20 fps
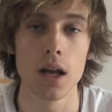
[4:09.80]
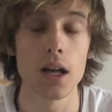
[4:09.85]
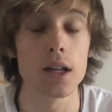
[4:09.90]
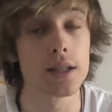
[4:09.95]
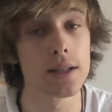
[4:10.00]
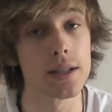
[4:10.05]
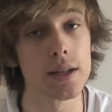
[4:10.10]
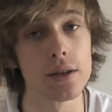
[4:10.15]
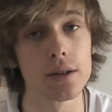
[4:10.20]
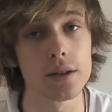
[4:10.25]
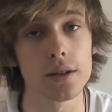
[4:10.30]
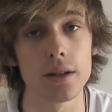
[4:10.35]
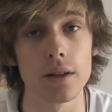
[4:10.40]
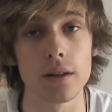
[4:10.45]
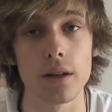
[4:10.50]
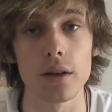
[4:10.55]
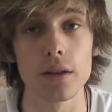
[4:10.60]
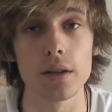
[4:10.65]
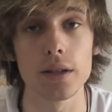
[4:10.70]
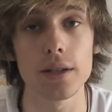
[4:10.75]
Seriously
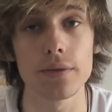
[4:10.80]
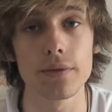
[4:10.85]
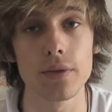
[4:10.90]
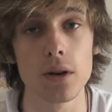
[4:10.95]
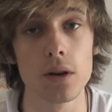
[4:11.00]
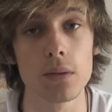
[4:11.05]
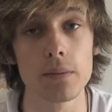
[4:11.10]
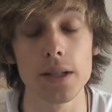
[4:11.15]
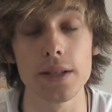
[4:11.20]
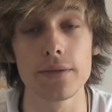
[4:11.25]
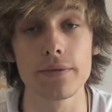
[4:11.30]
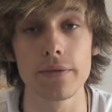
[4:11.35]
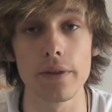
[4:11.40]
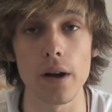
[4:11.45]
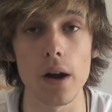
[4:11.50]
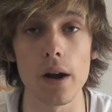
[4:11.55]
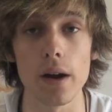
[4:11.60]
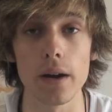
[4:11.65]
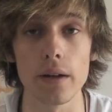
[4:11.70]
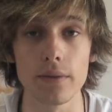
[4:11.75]
though, this film is
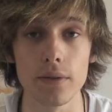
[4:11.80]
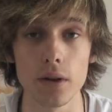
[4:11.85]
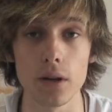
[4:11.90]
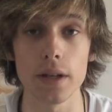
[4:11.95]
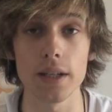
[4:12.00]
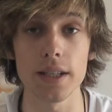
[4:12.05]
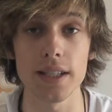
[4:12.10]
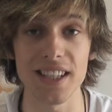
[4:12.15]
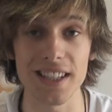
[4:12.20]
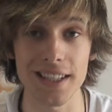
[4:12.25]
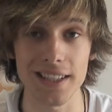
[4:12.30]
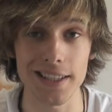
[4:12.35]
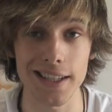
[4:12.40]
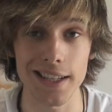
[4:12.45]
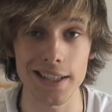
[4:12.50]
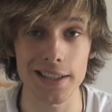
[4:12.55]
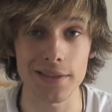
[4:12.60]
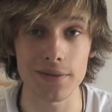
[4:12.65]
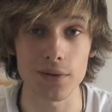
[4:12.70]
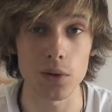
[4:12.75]
very
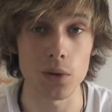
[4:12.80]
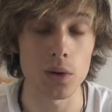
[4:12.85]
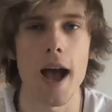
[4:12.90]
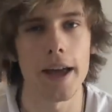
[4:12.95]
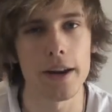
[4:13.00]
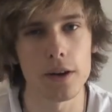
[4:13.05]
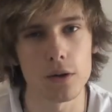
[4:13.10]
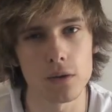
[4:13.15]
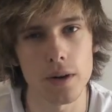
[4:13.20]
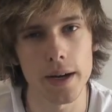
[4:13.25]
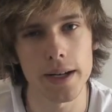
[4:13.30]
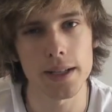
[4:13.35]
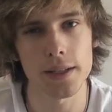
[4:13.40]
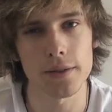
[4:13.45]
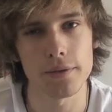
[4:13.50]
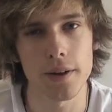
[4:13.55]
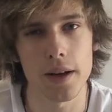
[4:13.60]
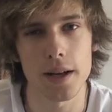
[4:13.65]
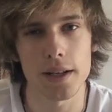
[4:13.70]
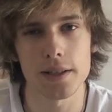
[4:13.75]
successful, and it ranks
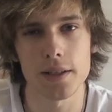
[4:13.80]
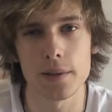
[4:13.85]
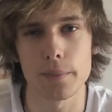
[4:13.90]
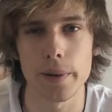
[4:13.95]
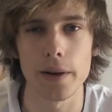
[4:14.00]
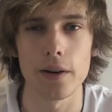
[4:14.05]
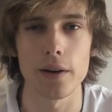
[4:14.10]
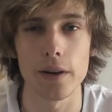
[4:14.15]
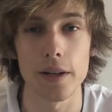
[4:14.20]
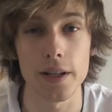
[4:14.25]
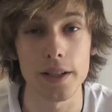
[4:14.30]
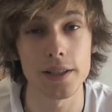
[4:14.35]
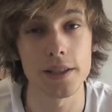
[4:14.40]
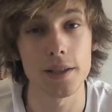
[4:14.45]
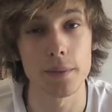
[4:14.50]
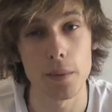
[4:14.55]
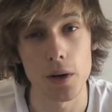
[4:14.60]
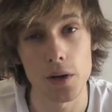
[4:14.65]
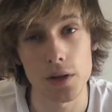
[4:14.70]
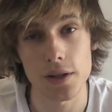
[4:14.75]
far superior
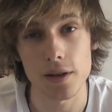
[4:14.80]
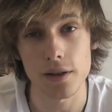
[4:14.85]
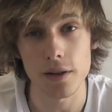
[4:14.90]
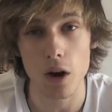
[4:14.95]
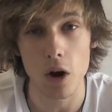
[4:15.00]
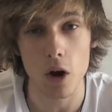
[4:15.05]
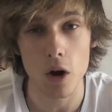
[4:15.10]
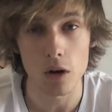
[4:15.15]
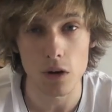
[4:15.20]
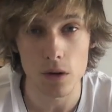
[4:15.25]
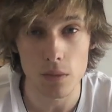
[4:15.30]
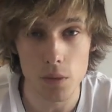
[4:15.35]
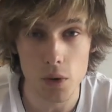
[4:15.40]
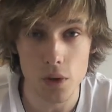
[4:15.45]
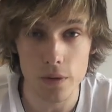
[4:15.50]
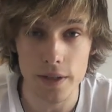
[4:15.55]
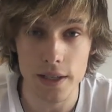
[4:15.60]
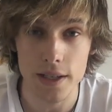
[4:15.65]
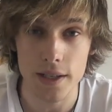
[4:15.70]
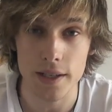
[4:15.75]
to most of the horror
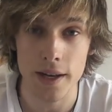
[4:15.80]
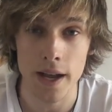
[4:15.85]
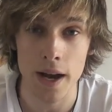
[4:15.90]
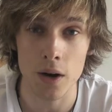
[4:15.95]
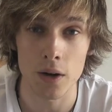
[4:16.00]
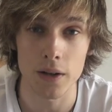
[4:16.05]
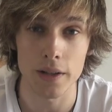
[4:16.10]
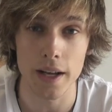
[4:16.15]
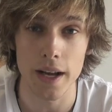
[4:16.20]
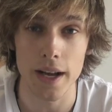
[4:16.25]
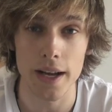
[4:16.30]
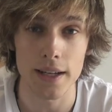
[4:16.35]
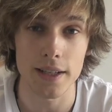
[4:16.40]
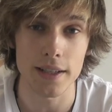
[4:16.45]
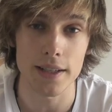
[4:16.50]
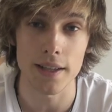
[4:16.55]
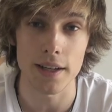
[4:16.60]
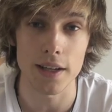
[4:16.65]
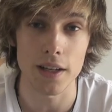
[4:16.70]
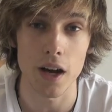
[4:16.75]
movies
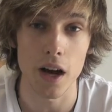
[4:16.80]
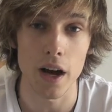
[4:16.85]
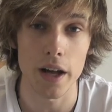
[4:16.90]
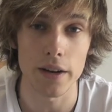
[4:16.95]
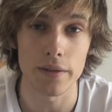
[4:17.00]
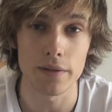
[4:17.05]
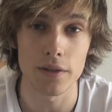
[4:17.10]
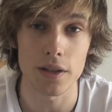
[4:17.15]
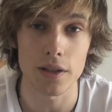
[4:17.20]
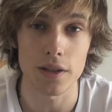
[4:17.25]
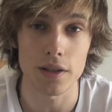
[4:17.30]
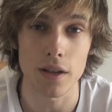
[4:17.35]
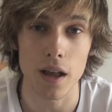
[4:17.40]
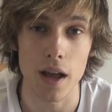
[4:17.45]
nowadays that are kind of just